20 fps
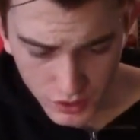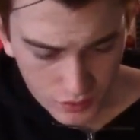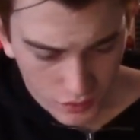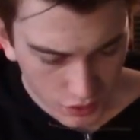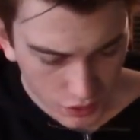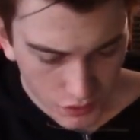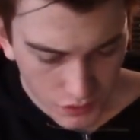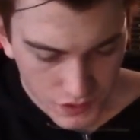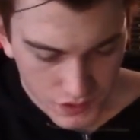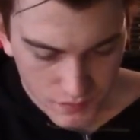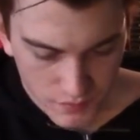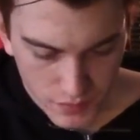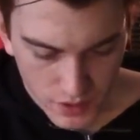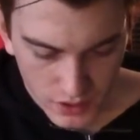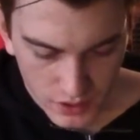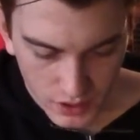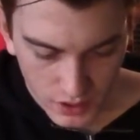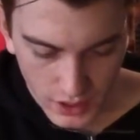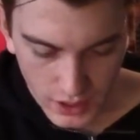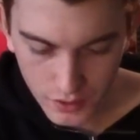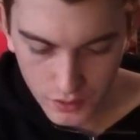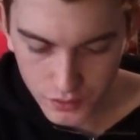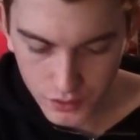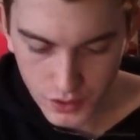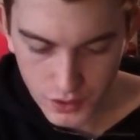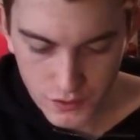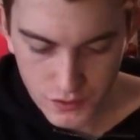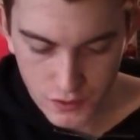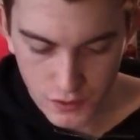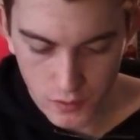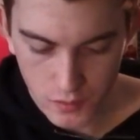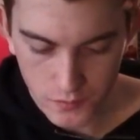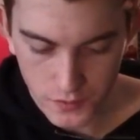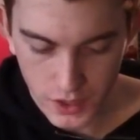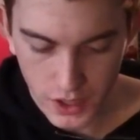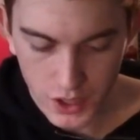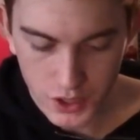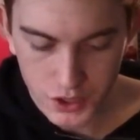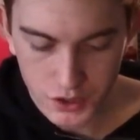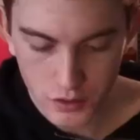or unison bending, how do you solve
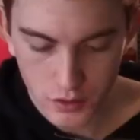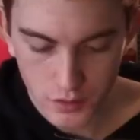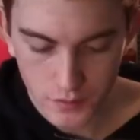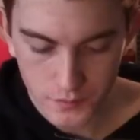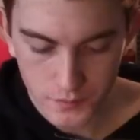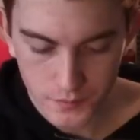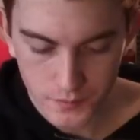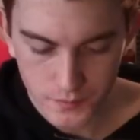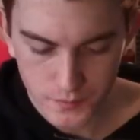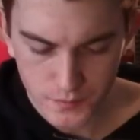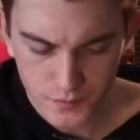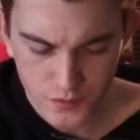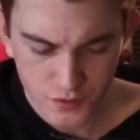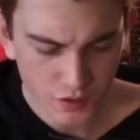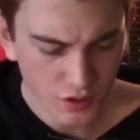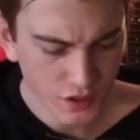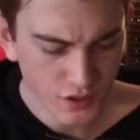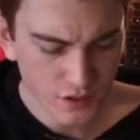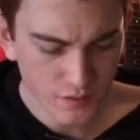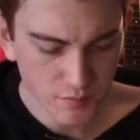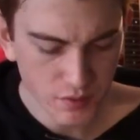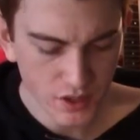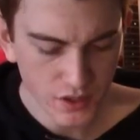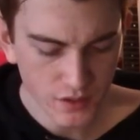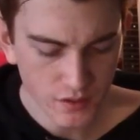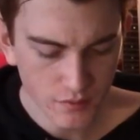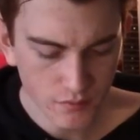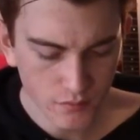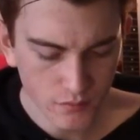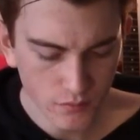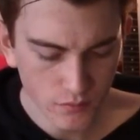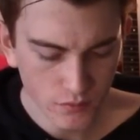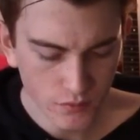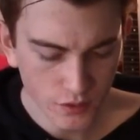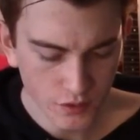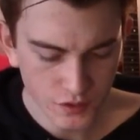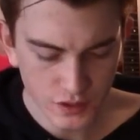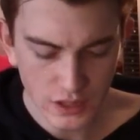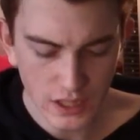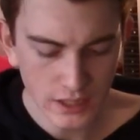the issue of strings being
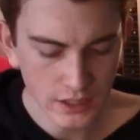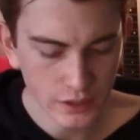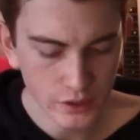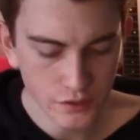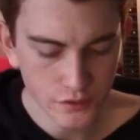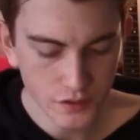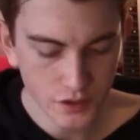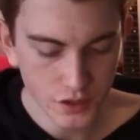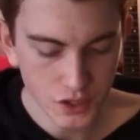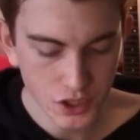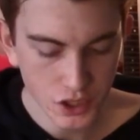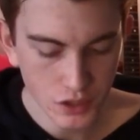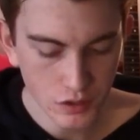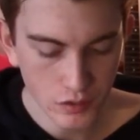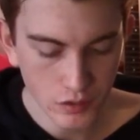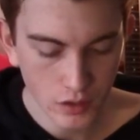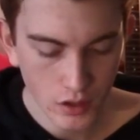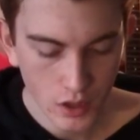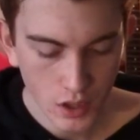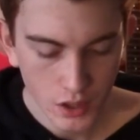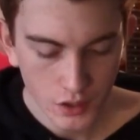or slightly losing tune?